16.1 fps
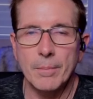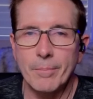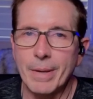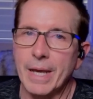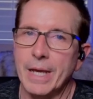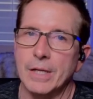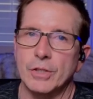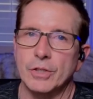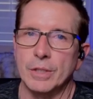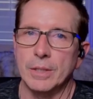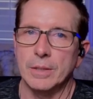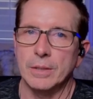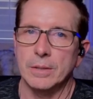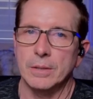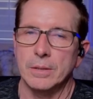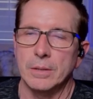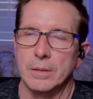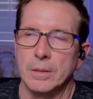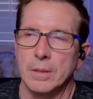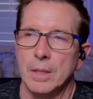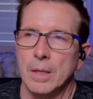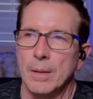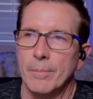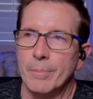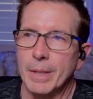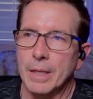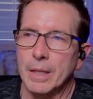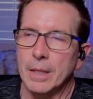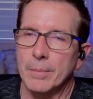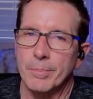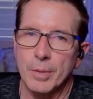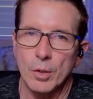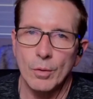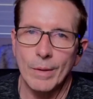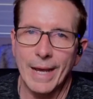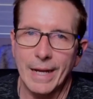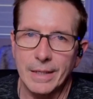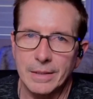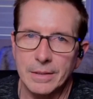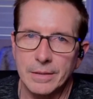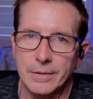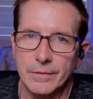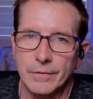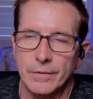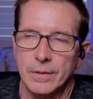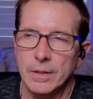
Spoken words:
passionate. Be proactive.